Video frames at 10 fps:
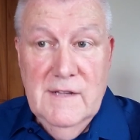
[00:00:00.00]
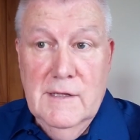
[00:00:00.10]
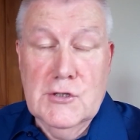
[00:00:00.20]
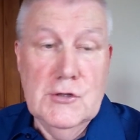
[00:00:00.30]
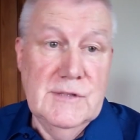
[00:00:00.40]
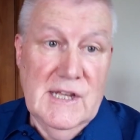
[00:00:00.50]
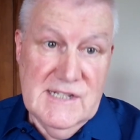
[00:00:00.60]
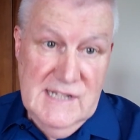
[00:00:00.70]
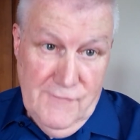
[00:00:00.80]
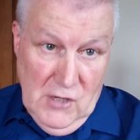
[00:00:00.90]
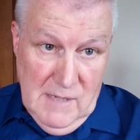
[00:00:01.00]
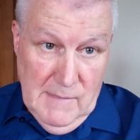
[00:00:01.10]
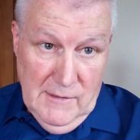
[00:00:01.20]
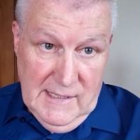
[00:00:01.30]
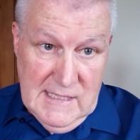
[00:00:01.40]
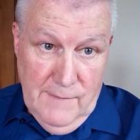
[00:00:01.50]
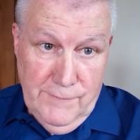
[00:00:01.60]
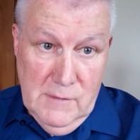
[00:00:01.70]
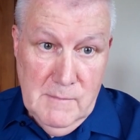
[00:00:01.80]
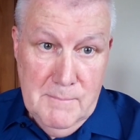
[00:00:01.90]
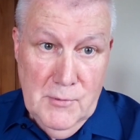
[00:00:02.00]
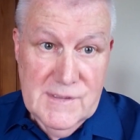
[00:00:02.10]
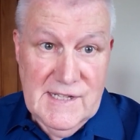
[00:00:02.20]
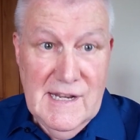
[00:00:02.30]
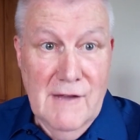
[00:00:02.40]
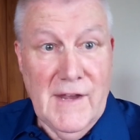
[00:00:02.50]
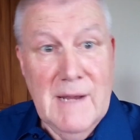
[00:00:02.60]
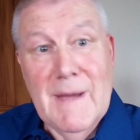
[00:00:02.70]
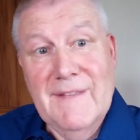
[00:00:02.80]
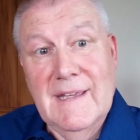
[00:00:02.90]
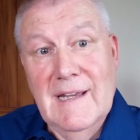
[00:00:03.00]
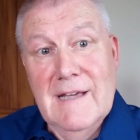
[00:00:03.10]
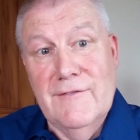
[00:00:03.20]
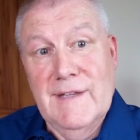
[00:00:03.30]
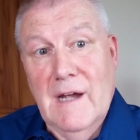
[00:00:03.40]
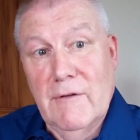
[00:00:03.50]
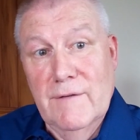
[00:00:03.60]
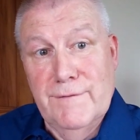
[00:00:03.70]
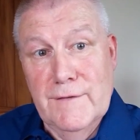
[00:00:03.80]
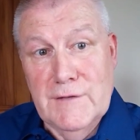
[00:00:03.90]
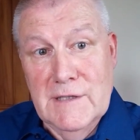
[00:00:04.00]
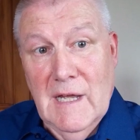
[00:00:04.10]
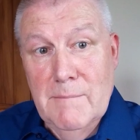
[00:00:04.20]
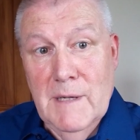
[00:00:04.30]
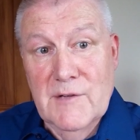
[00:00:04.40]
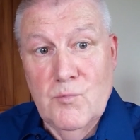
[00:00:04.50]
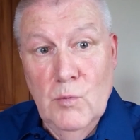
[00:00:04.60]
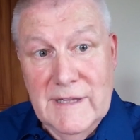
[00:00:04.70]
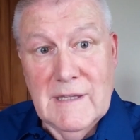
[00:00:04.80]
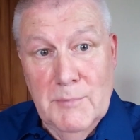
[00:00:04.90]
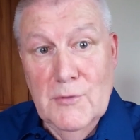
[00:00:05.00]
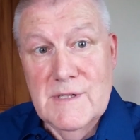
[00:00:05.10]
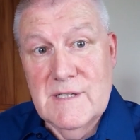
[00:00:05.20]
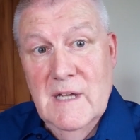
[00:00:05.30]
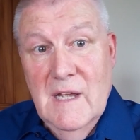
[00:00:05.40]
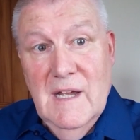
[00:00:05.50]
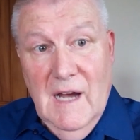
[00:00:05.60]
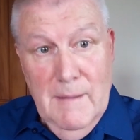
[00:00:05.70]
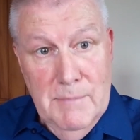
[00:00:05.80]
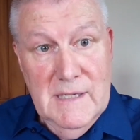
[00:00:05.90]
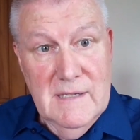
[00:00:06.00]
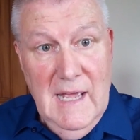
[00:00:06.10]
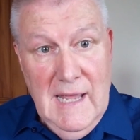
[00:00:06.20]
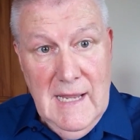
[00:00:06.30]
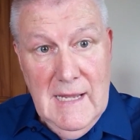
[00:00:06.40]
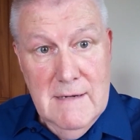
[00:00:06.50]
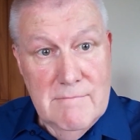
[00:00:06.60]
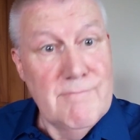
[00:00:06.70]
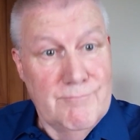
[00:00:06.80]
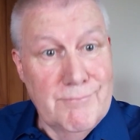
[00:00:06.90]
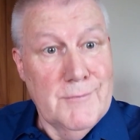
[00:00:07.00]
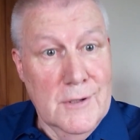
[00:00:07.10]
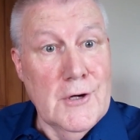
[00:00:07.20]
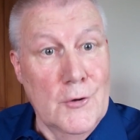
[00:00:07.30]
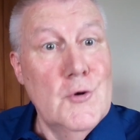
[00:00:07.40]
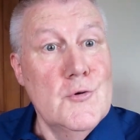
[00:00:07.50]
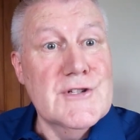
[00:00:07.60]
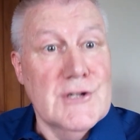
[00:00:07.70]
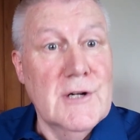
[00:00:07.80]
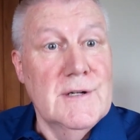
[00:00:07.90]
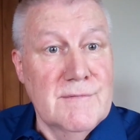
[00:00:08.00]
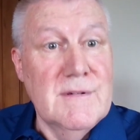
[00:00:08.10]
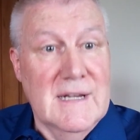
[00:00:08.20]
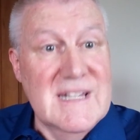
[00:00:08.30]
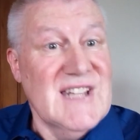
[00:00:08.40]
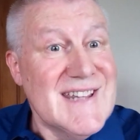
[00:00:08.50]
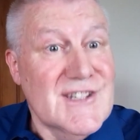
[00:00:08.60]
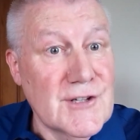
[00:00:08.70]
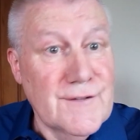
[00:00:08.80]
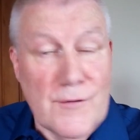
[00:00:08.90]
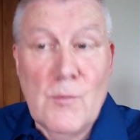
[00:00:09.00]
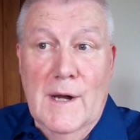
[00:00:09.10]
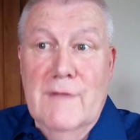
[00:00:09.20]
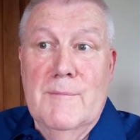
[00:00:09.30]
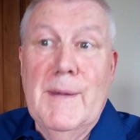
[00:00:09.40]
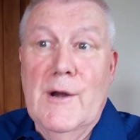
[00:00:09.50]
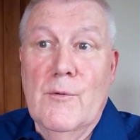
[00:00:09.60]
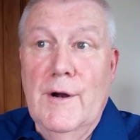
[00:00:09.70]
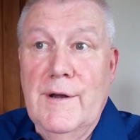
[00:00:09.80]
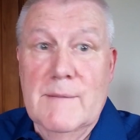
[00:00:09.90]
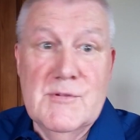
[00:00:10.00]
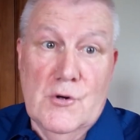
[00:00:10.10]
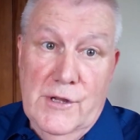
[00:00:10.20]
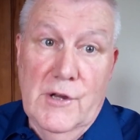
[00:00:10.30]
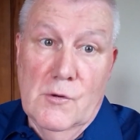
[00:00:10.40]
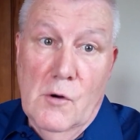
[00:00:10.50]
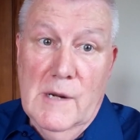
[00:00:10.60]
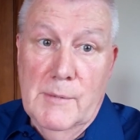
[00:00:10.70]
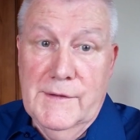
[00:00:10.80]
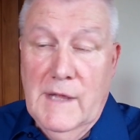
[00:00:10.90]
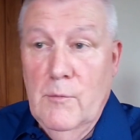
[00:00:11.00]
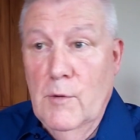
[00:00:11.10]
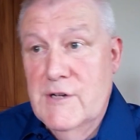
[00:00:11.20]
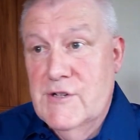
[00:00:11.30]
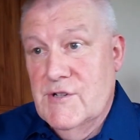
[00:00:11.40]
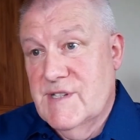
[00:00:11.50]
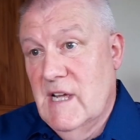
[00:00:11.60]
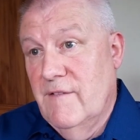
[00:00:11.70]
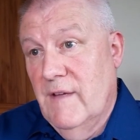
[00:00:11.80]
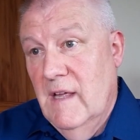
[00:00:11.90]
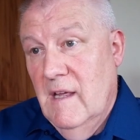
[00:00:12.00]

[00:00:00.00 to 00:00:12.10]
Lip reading: The truth has never come out except for in my books. And now that I'm at the 11th hour and 59th minute with the books, I'm being caroused or censored, for want of a better word. I'm sure you know all about that word yourself.